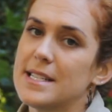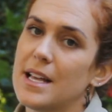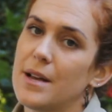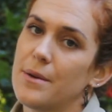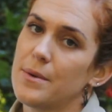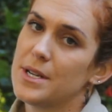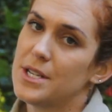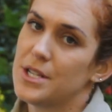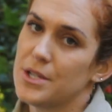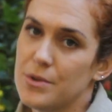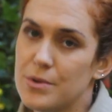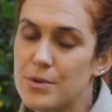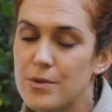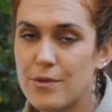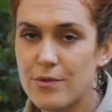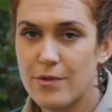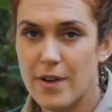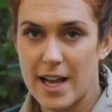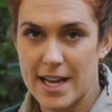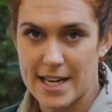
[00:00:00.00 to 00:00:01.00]
that we do
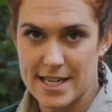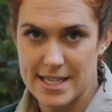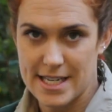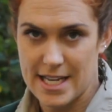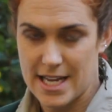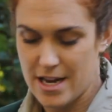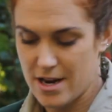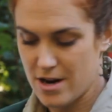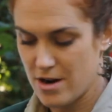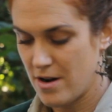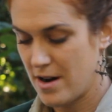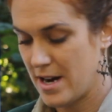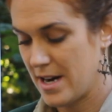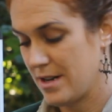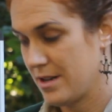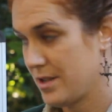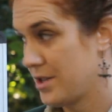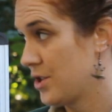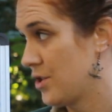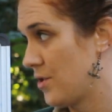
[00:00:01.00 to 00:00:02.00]
find here
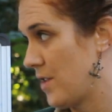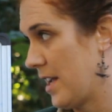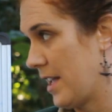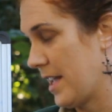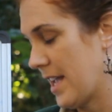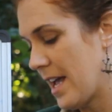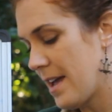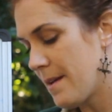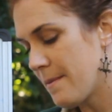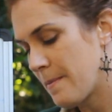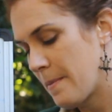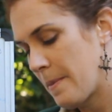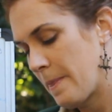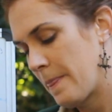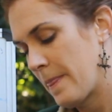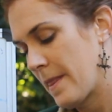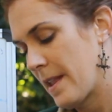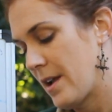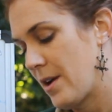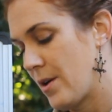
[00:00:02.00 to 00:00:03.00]
in Australia,
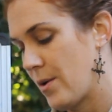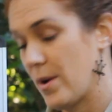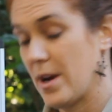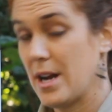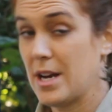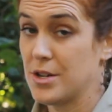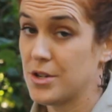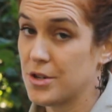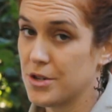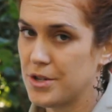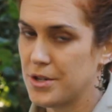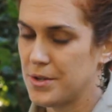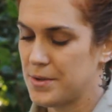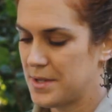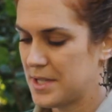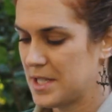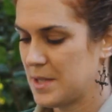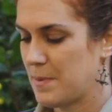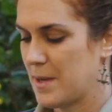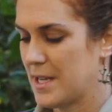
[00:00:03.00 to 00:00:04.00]
or
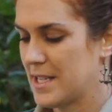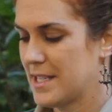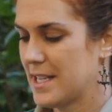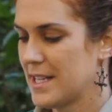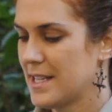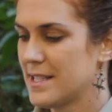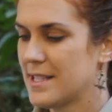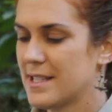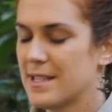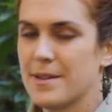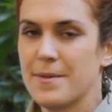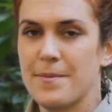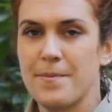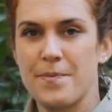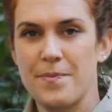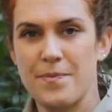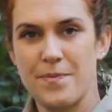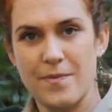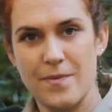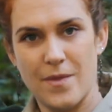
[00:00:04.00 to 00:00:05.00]
introduced species,
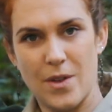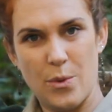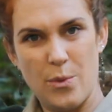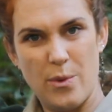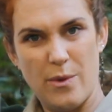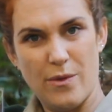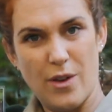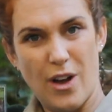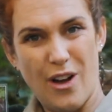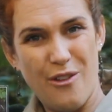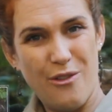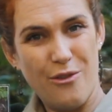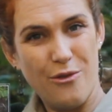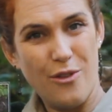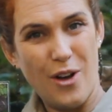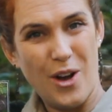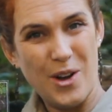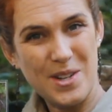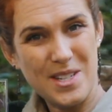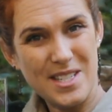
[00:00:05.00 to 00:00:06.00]
we've got
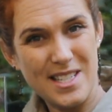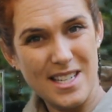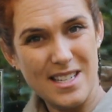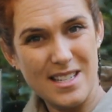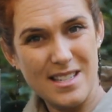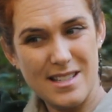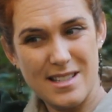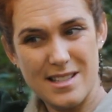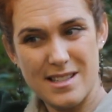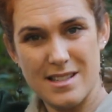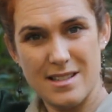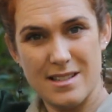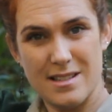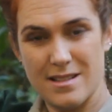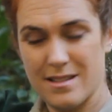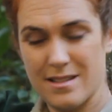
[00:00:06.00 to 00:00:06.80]
foxes,